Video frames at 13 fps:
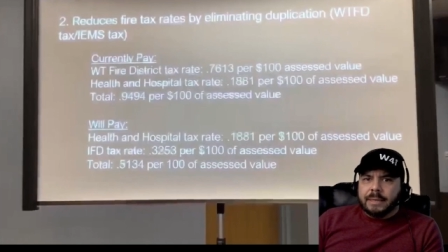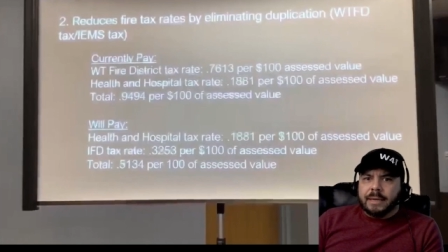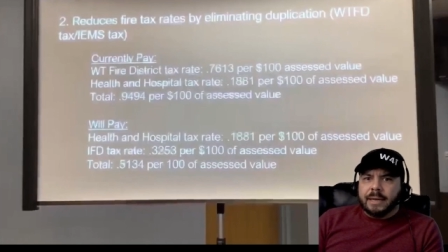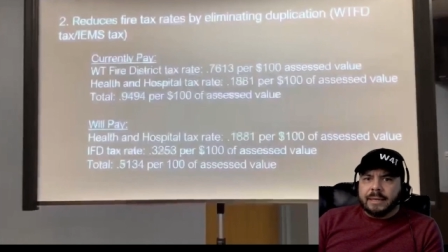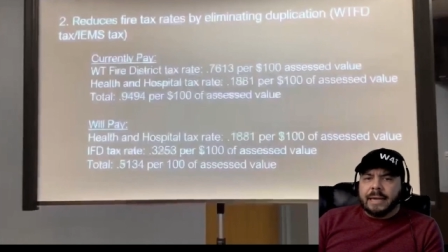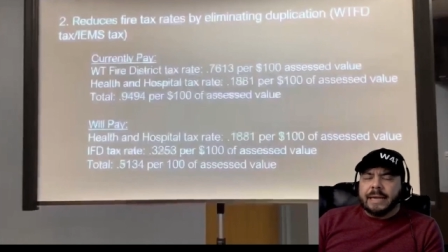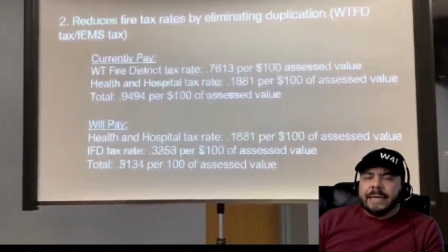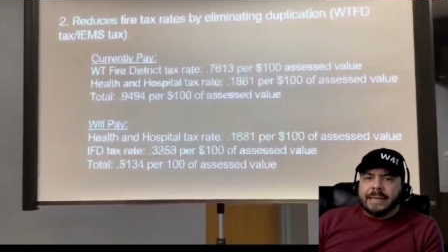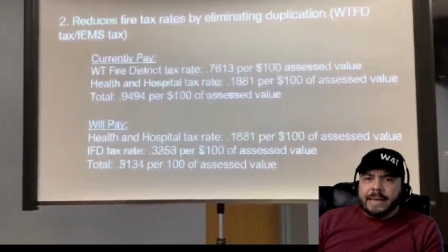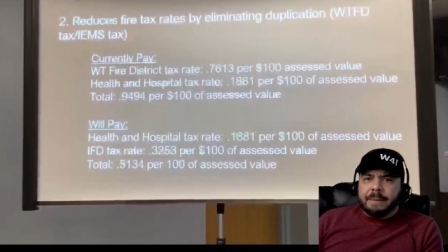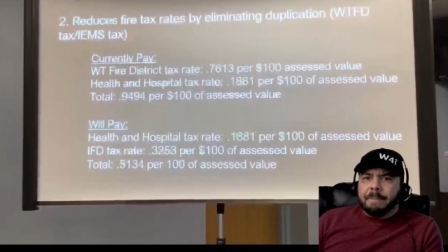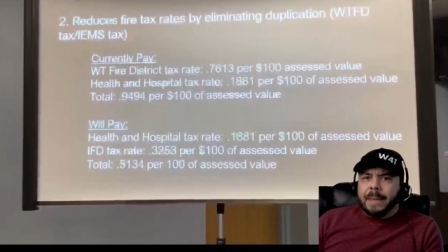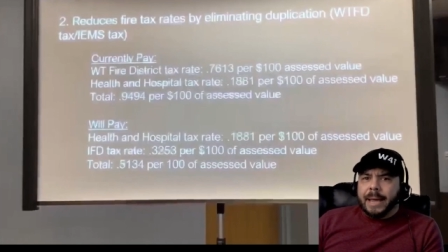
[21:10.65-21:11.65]
It's a
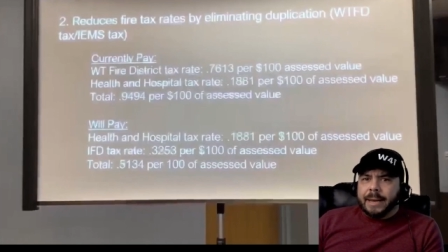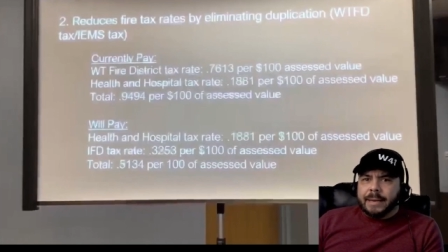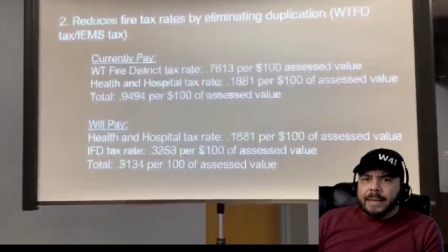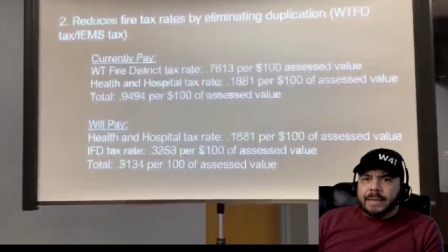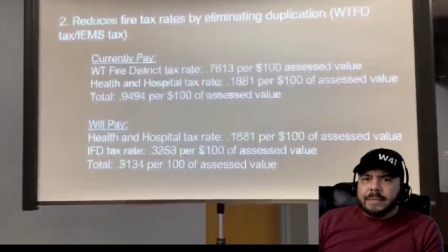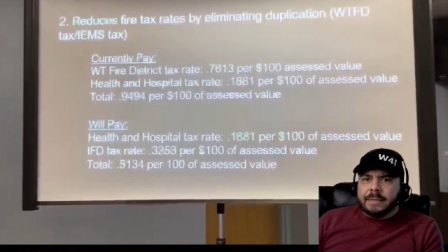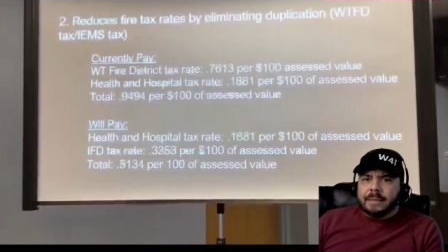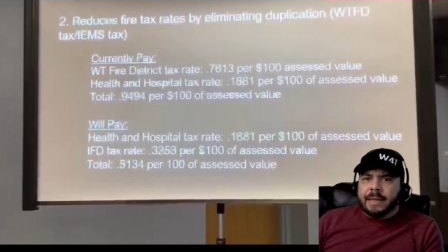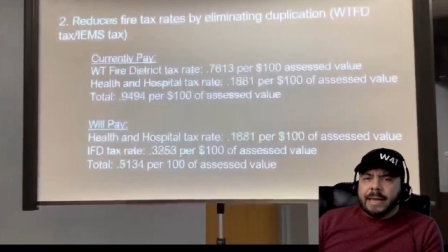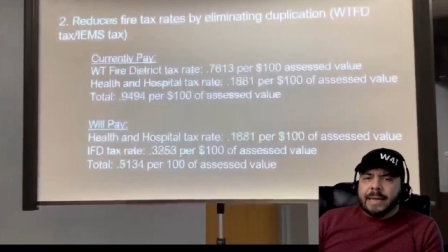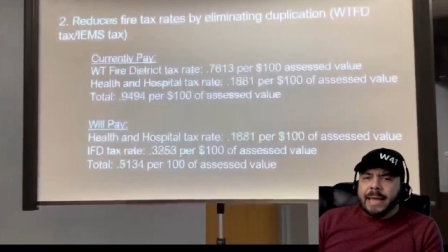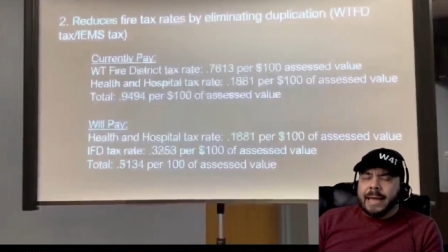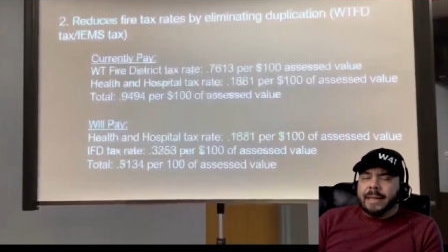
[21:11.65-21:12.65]
state mandate. They
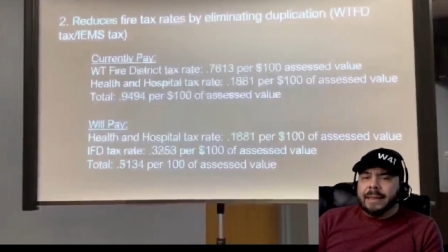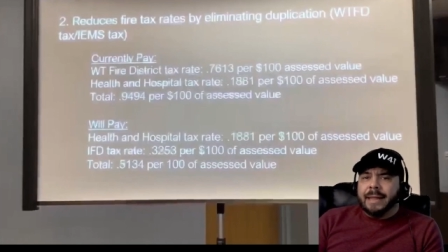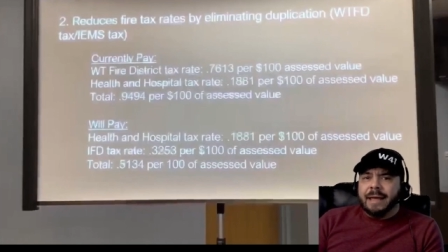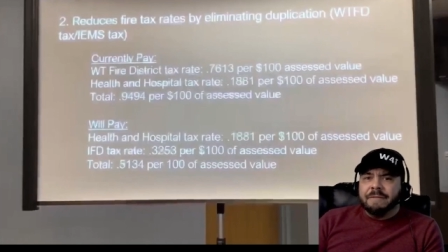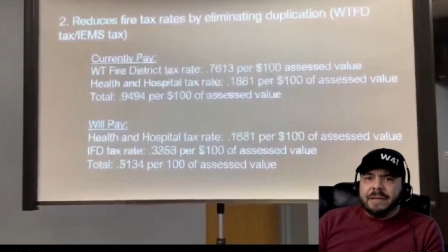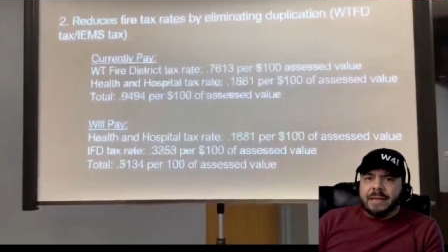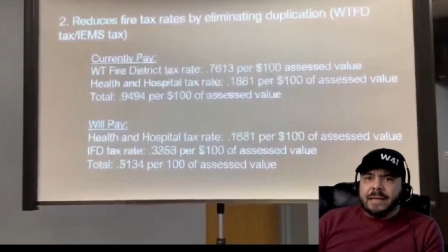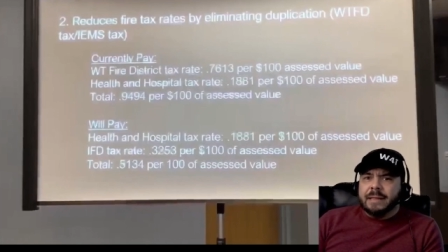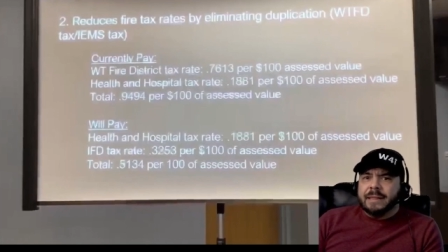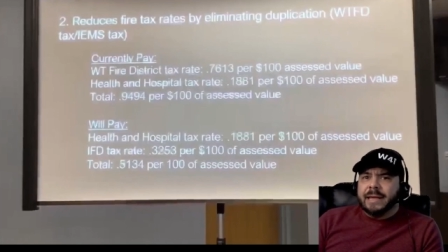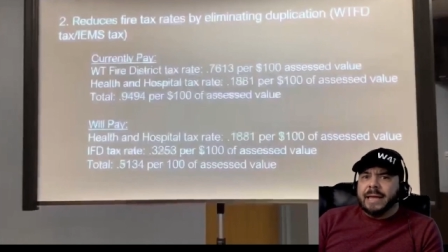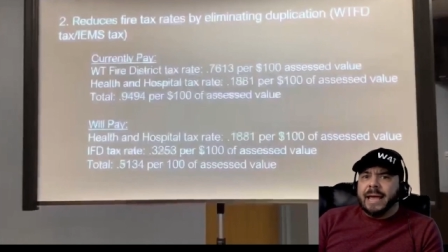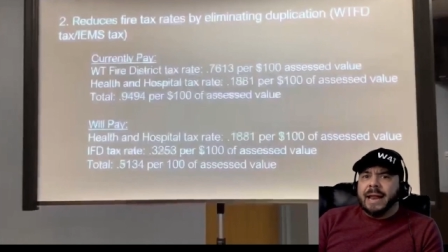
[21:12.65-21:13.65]
can't levy,
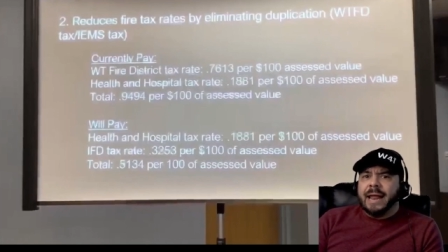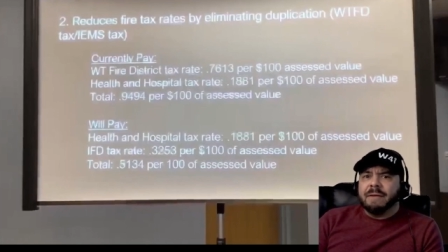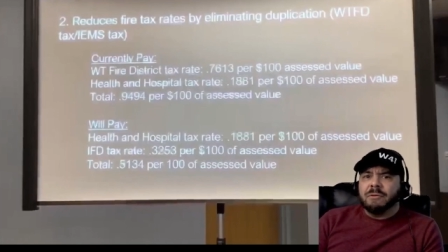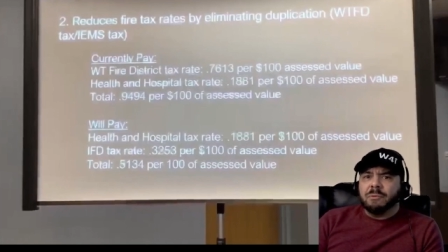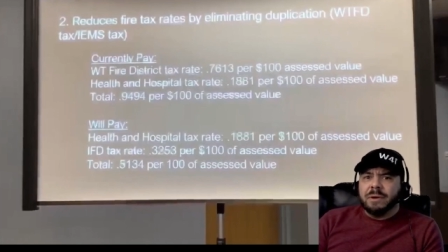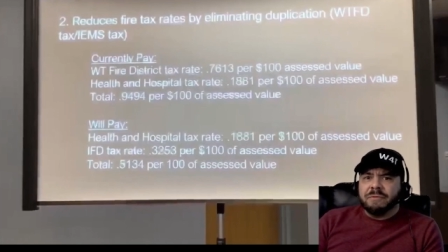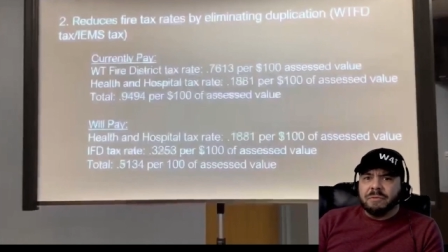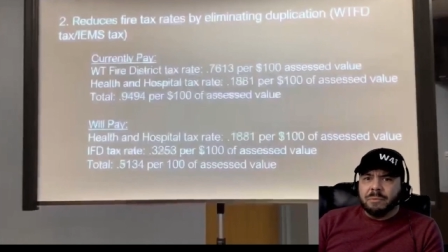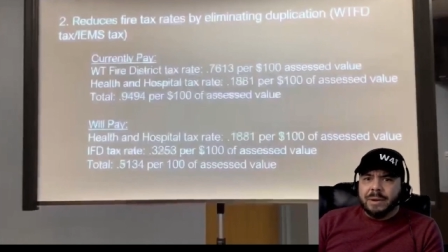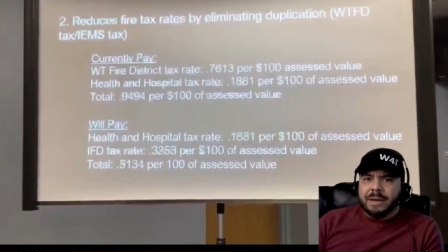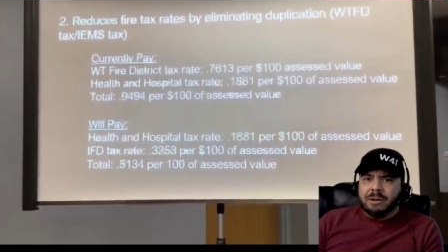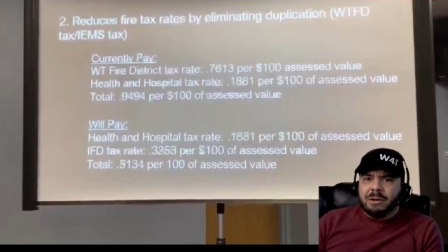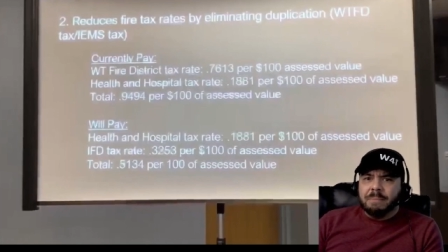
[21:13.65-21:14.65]
they can't have a
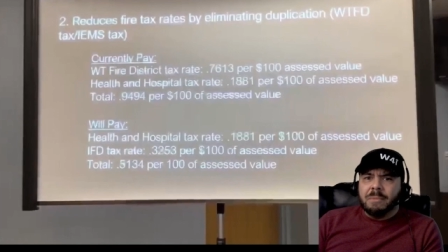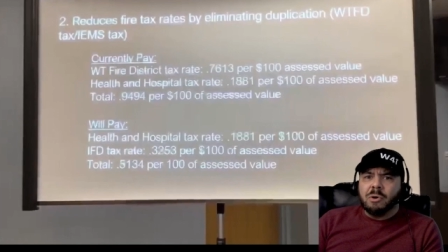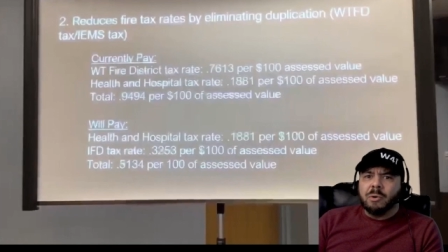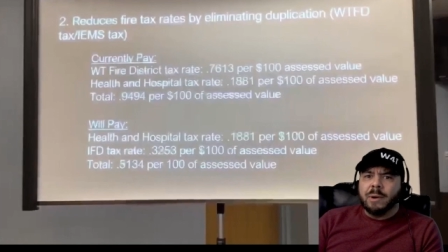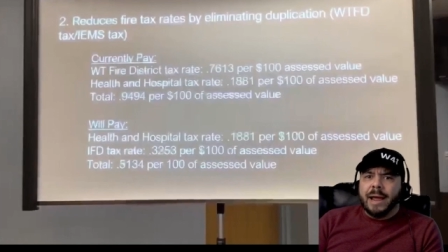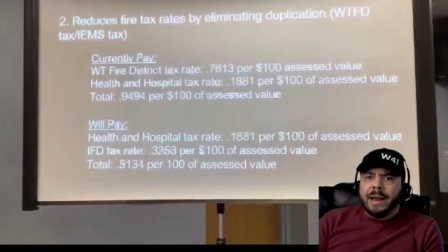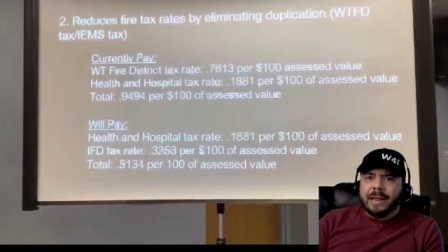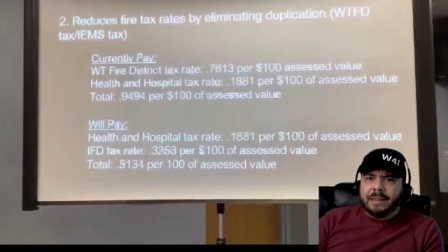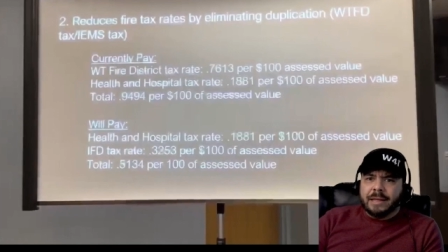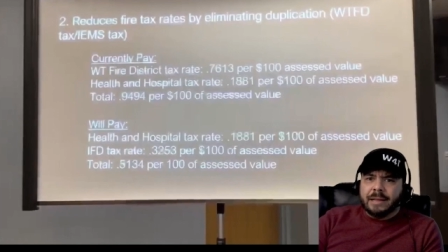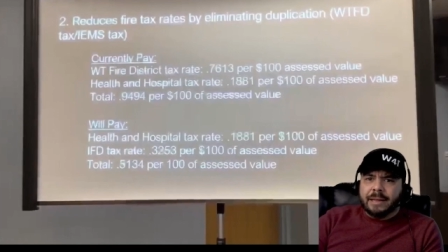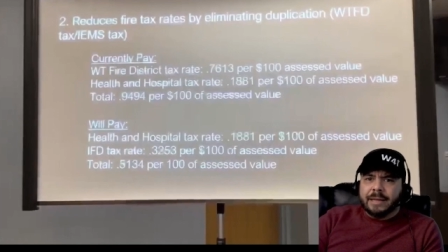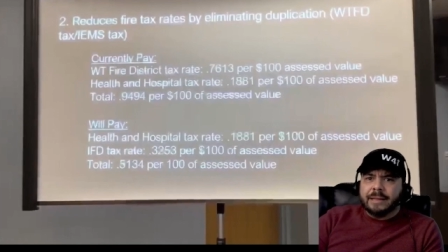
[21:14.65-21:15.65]
referendum or anything
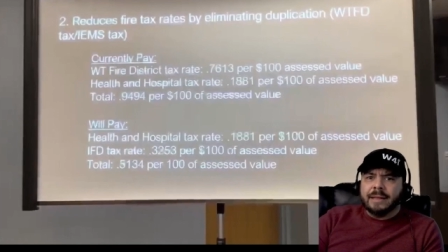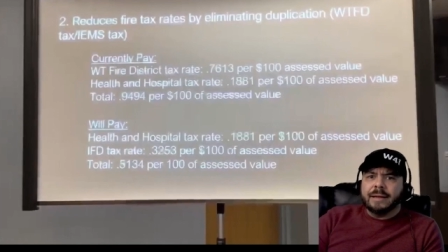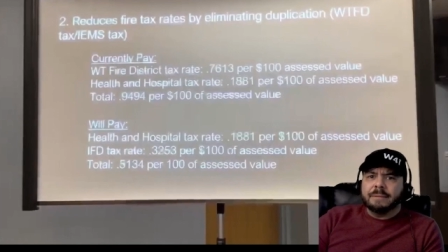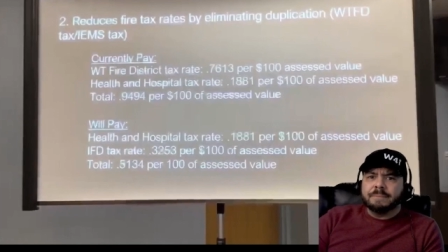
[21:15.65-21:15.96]
like that.